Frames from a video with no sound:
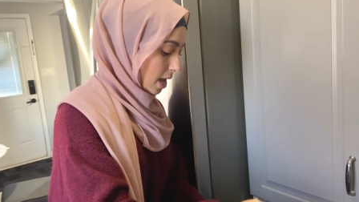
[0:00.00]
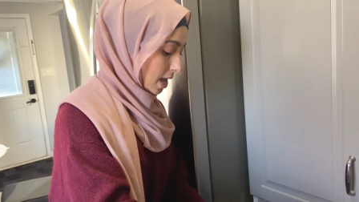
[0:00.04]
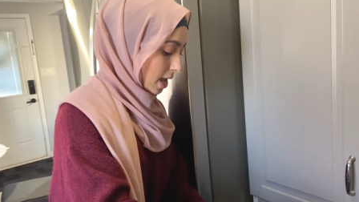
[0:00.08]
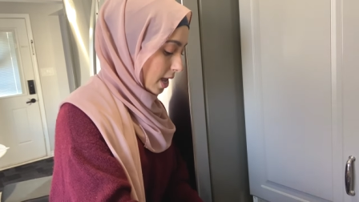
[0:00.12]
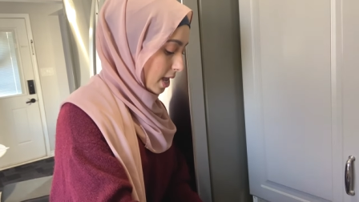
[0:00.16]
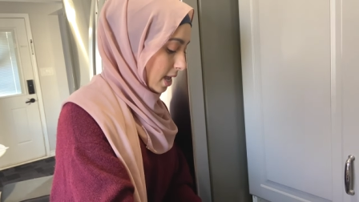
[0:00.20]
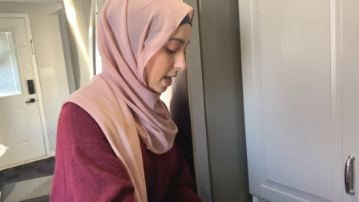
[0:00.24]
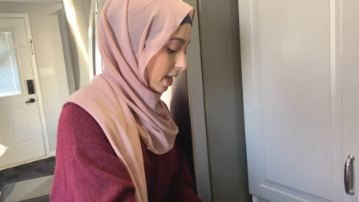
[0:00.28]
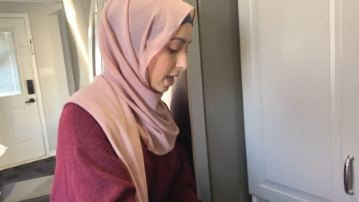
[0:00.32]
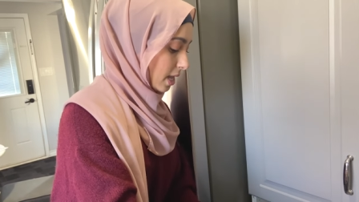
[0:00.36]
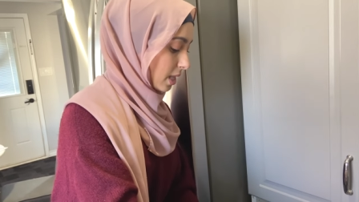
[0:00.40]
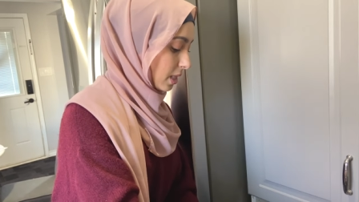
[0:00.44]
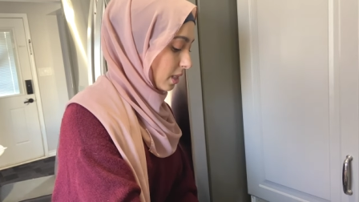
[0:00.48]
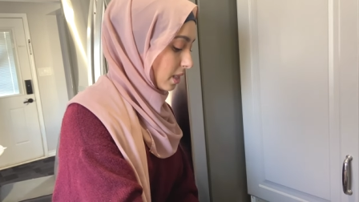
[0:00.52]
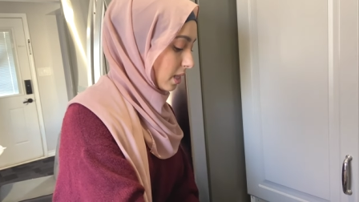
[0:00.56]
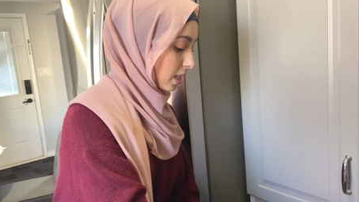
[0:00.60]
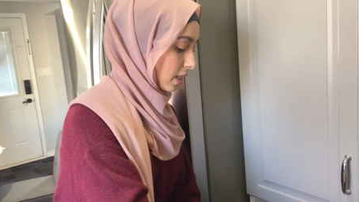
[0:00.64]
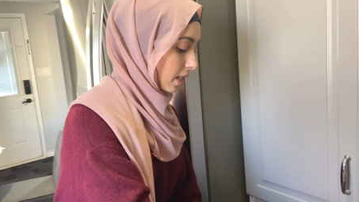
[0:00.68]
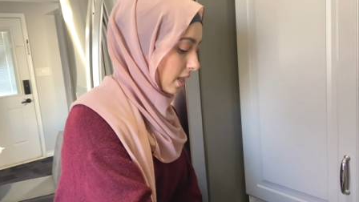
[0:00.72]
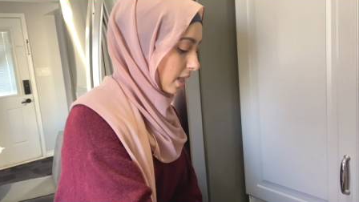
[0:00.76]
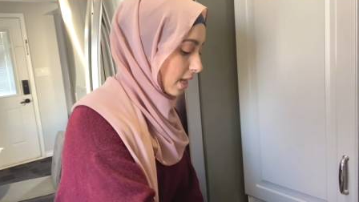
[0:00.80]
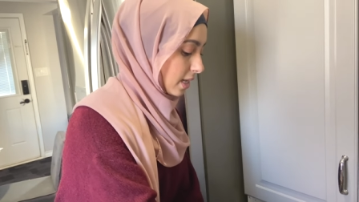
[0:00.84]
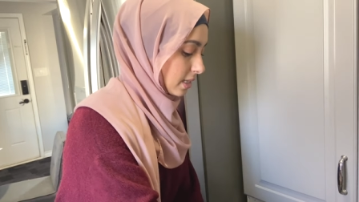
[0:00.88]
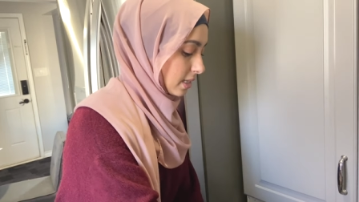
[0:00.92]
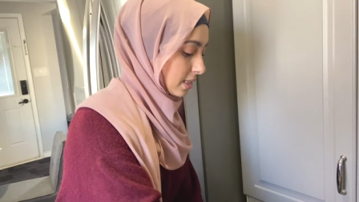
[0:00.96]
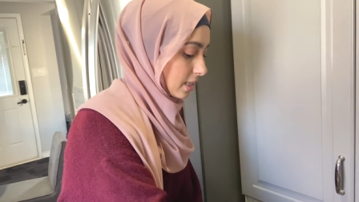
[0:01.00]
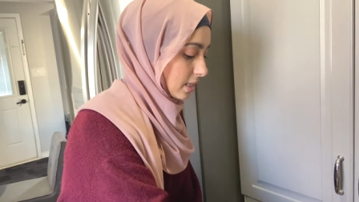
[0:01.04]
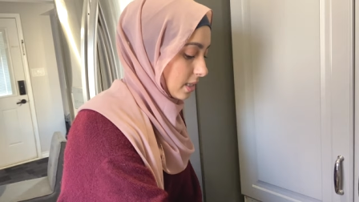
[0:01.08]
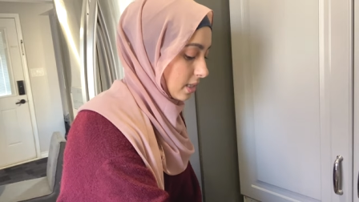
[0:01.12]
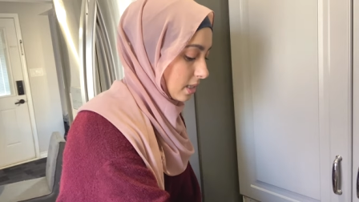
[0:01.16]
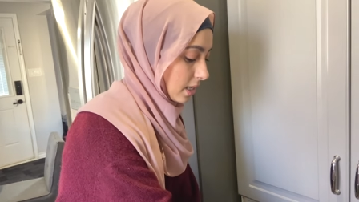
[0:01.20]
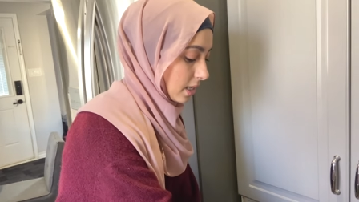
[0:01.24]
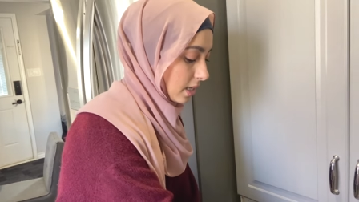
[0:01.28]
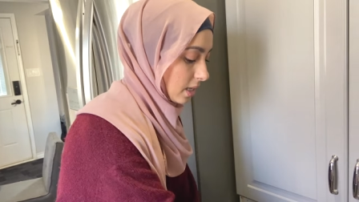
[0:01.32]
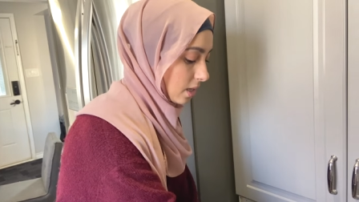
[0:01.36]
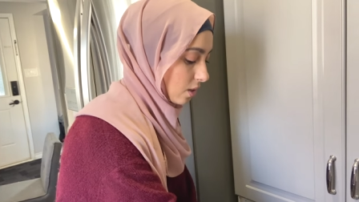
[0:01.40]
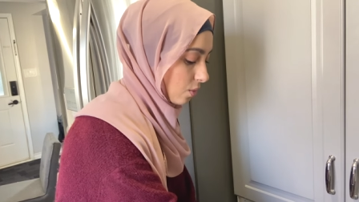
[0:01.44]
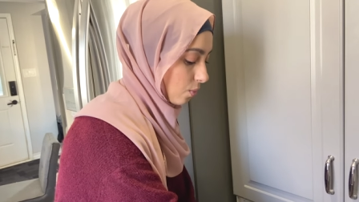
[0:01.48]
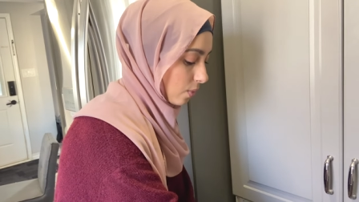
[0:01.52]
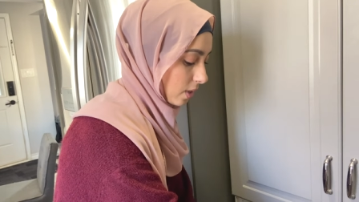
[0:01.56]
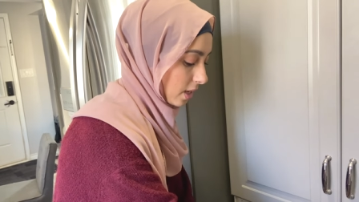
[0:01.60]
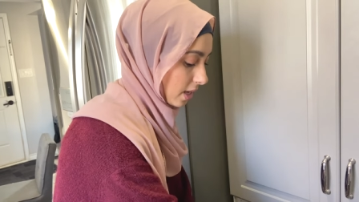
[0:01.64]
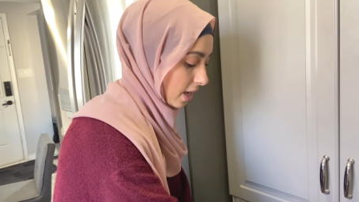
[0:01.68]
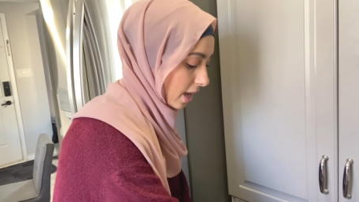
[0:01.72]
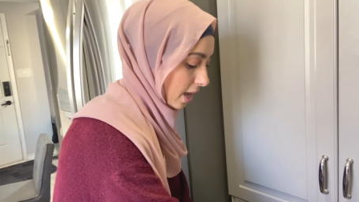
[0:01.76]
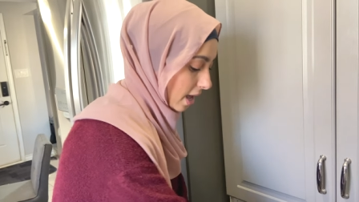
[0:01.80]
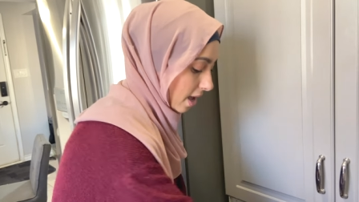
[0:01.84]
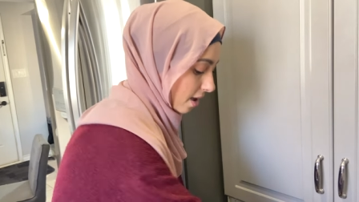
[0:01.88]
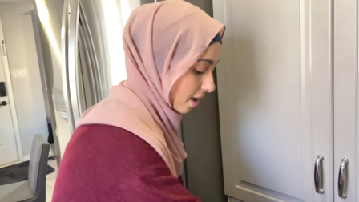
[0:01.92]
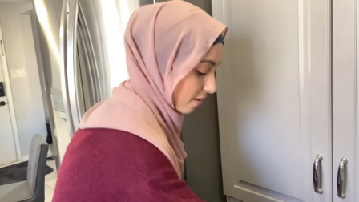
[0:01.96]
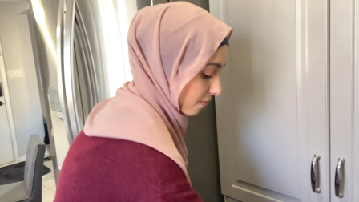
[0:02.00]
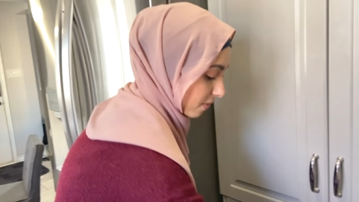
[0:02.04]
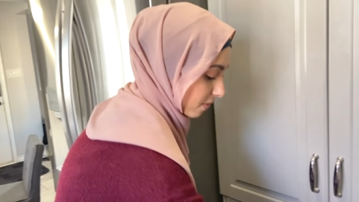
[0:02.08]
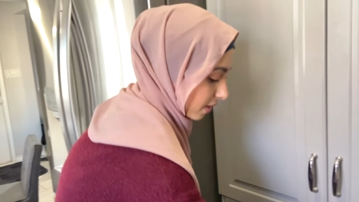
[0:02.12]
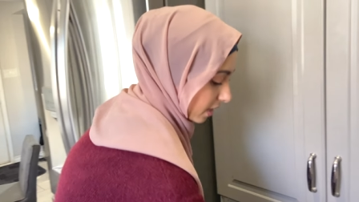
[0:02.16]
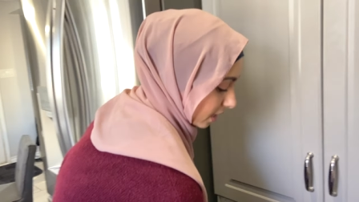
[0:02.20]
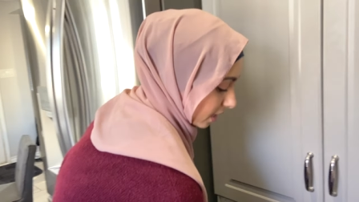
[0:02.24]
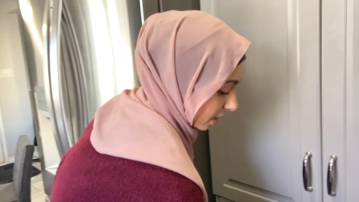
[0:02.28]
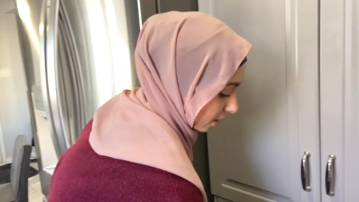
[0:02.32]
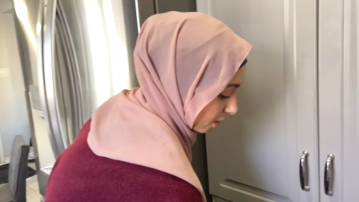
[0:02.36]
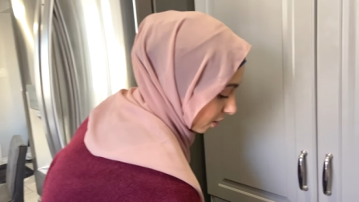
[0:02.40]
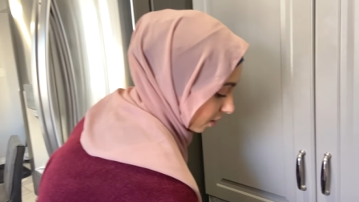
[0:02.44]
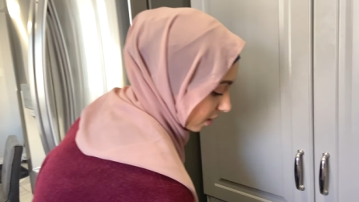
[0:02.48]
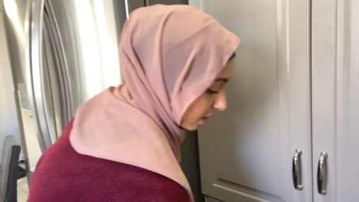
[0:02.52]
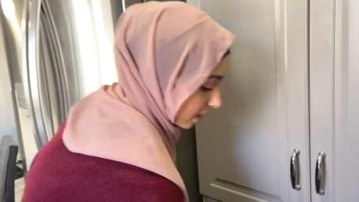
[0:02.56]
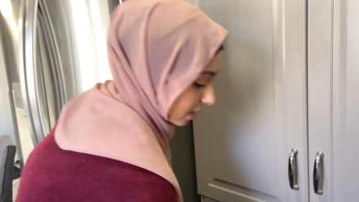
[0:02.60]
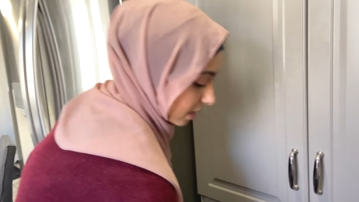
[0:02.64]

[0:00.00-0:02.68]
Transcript: And the last thing we have here